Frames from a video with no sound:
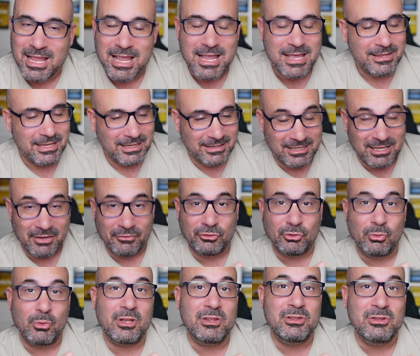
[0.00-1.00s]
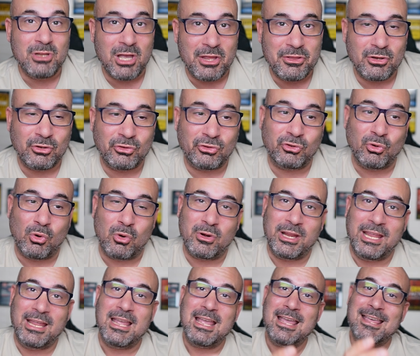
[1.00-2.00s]
that gives you another
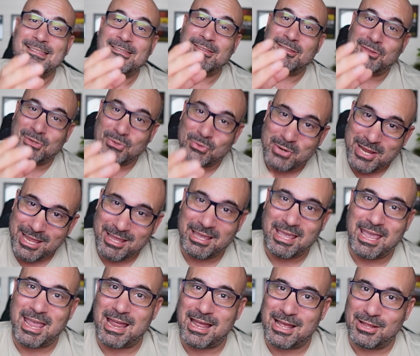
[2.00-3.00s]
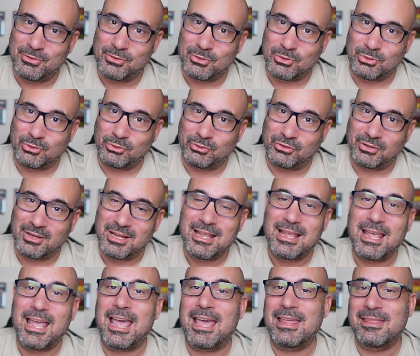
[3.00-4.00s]
story, 3 candles,
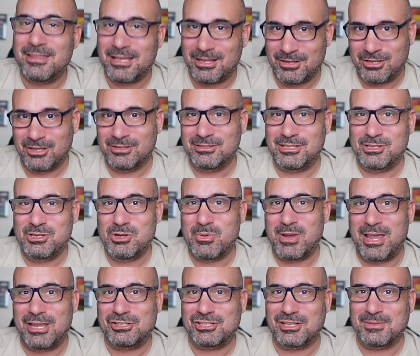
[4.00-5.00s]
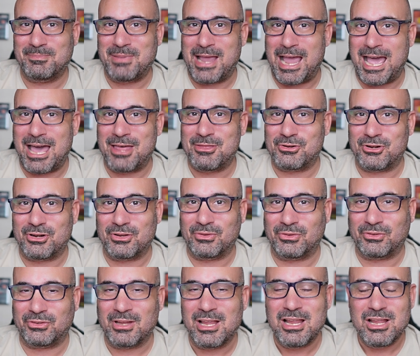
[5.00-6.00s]
and then continuation
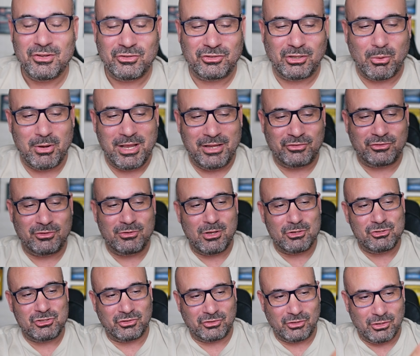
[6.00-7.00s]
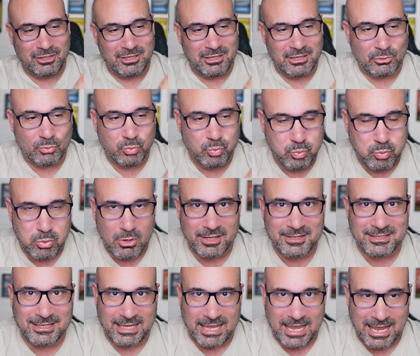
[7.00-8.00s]
patterns. So it's not just looking at
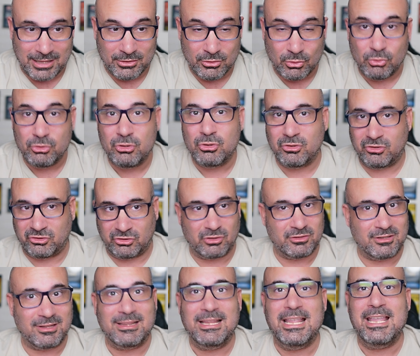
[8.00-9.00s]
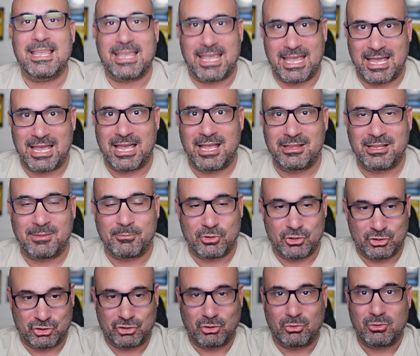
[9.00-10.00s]
one candle. You certainly can. I'm going
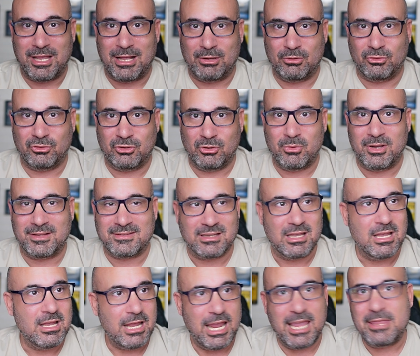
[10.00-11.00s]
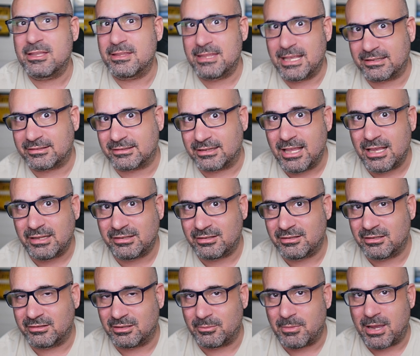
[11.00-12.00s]
to show you how to do it in the next
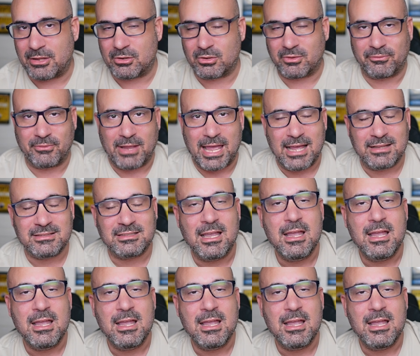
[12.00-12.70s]
lesson, as a matter of fact.